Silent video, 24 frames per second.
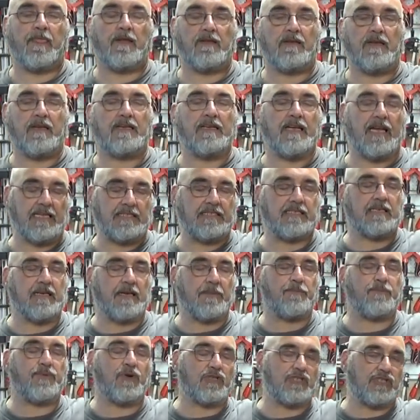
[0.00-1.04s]
it, it,
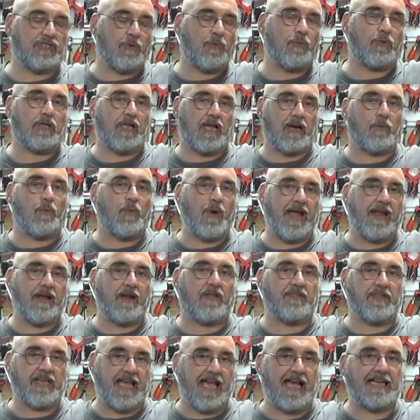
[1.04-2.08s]
puts a lot of weight
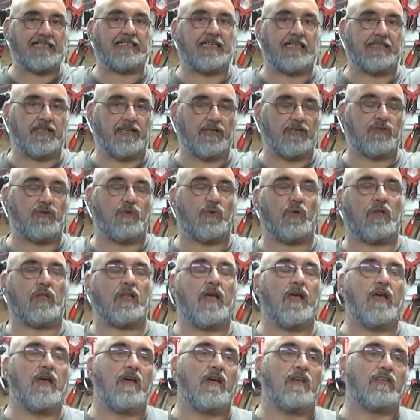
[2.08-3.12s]
on the S end of the tool.
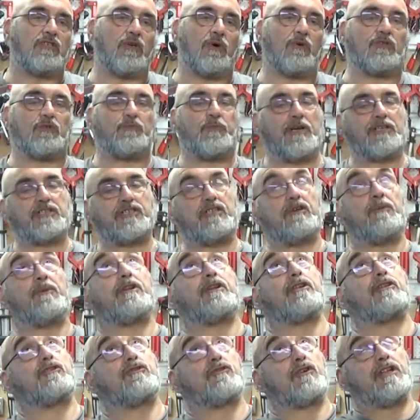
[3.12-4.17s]
So especially when
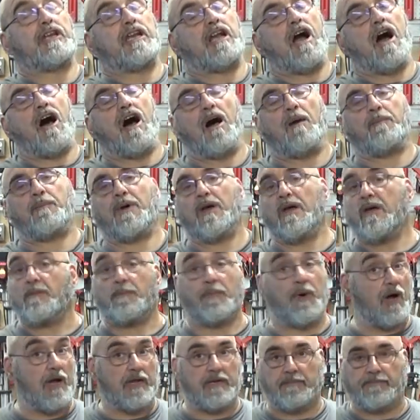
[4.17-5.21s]
you're drilling up,
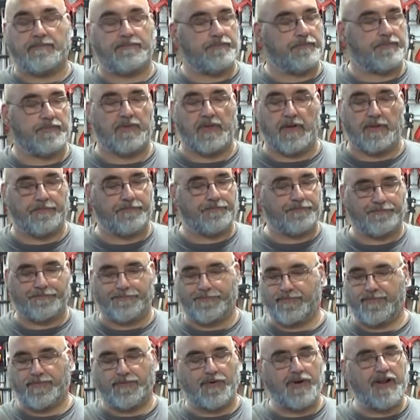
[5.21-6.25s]
but
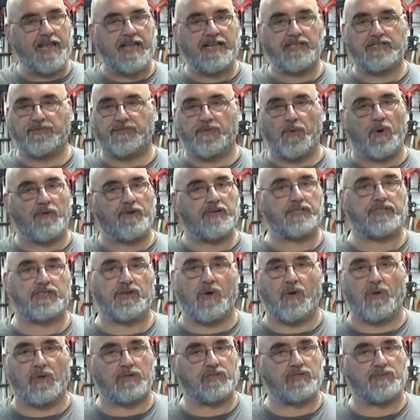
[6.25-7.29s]
three inch, four inch
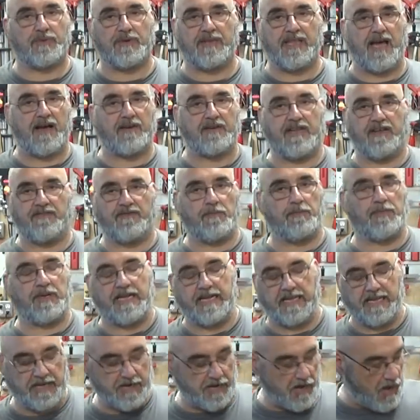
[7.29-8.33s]
holes without even
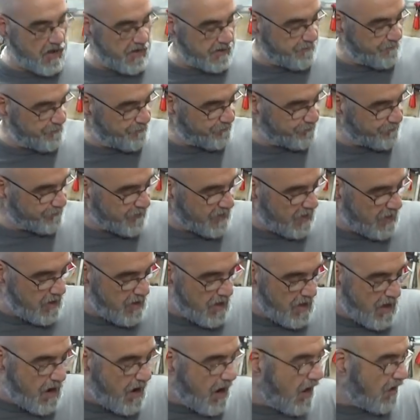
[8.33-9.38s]
blinking an eye.
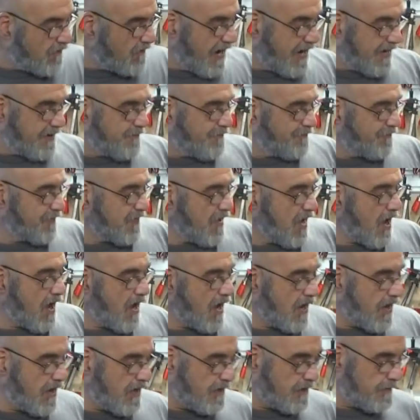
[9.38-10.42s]
All right.
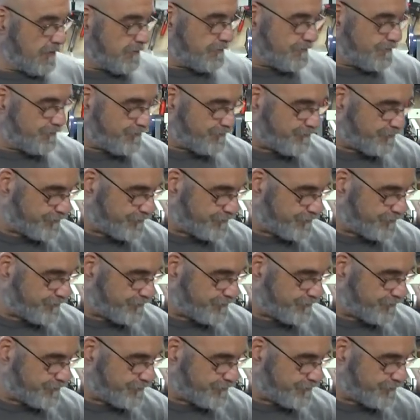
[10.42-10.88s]
Um,